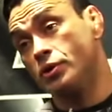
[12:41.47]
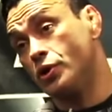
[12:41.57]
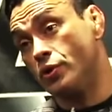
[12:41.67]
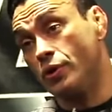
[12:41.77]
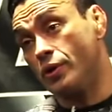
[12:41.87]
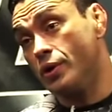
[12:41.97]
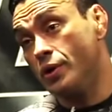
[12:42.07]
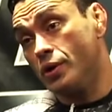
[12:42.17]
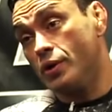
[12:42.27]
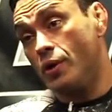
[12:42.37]
You know, you
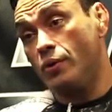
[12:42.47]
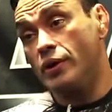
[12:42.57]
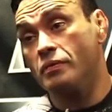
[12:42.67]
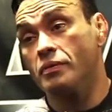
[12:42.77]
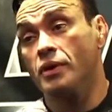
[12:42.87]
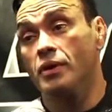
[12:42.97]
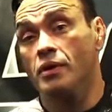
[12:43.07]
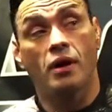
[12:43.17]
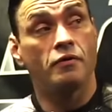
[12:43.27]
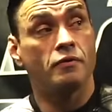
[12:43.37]
only
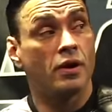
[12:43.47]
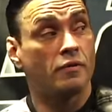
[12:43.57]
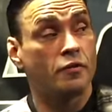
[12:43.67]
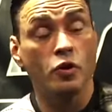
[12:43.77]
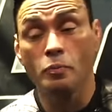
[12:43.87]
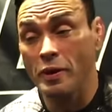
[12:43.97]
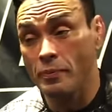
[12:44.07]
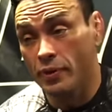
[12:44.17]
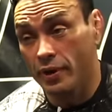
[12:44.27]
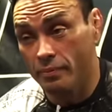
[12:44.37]
a, a, few
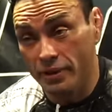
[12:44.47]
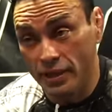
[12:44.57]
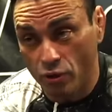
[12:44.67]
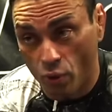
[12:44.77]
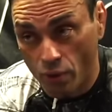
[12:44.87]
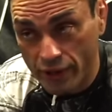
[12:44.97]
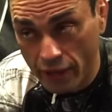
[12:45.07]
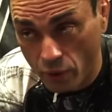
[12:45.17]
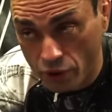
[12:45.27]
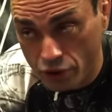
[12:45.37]
people can be door,
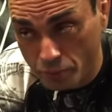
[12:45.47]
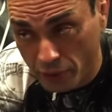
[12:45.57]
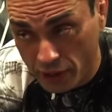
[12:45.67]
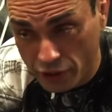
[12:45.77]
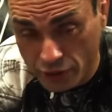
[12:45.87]
dead orchard players.